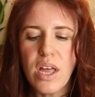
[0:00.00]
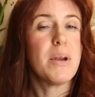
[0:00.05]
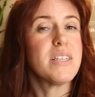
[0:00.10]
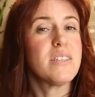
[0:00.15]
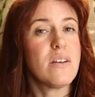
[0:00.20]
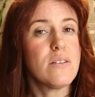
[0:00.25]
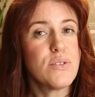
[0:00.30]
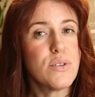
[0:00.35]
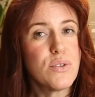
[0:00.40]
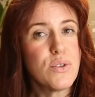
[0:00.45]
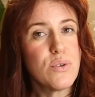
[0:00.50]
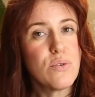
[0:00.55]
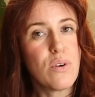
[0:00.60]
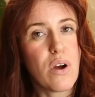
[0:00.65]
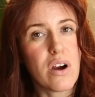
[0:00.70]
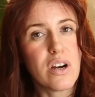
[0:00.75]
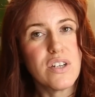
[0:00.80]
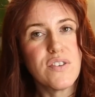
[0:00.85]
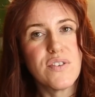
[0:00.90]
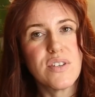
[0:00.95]
but it's also too
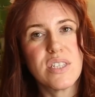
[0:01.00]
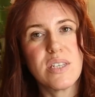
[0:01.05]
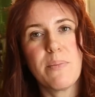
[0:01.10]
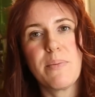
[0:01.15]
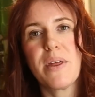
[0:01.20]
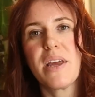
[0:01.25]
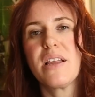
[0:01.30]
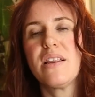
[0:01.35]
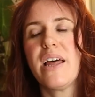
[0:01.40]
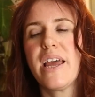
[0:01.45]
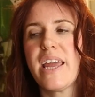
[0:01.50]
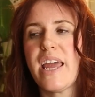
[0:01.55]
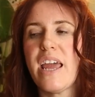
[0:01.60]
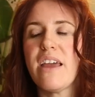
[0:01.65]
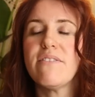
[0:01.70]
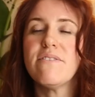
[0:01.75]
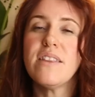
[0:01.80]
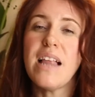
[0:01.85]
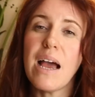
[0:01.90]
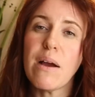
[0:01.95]
large for something like
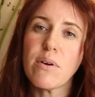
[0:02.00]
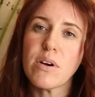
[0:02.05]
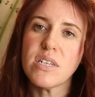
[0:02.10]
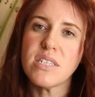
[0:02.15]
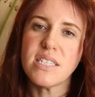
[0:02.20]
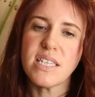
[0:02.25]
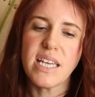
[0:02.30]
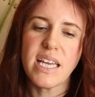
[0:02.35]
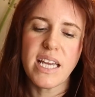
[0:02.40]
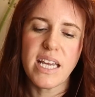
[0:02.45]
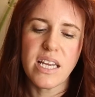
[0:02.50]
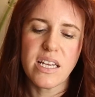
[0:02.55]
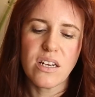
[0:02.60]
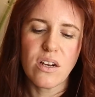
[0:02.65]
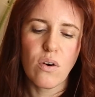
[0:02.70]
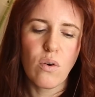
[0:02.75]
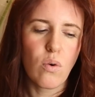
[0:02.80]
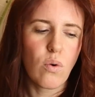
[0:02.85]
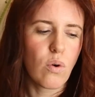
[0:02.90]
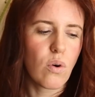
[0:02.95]
a flower seed
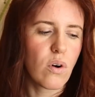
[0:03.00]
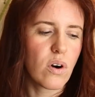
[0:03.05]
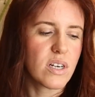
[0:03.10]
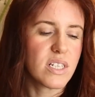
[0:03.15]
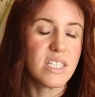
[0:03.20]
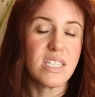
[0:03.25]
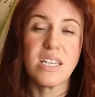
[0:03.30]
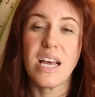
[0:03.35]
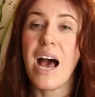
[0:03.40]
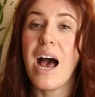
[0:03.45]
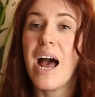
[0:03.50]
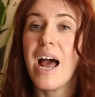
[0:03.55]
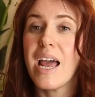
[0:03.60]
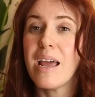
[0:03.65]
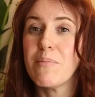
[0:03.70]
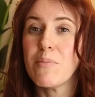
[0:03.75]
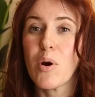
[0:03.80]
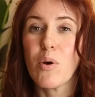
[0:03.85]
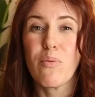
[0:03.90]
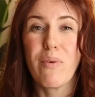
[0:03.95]
or
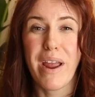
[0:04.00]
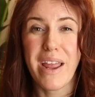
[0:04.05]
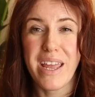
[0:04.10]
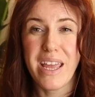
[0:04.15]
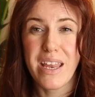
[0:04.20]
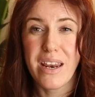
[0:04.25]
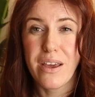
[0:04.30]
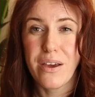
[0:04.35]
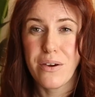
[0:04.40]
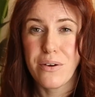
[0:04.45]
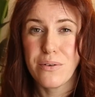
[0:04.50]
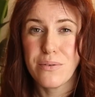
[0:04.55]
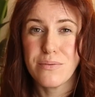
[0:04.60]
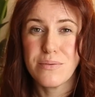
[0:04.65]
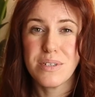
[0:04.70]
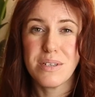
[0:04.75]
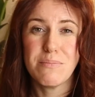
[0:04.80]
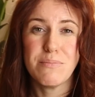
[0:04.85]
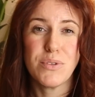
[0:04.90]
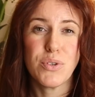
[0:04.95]
thyme, oregano,
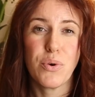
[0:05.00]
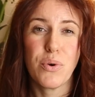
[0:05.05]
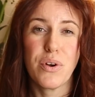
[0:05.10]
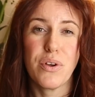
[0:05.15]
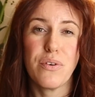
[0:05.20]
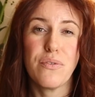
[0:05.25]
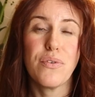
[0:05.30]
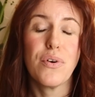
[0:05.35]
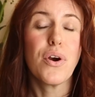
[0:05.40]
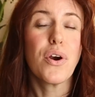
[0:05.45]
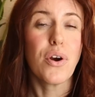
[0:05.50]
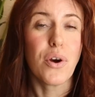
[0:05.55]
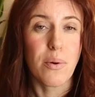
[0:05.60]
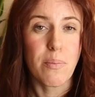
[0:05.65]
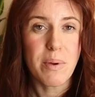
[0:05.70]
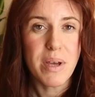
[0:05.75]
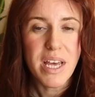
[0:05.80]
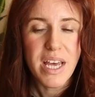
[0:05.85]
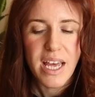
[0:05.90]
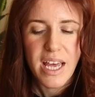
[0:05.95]
some sort of herb.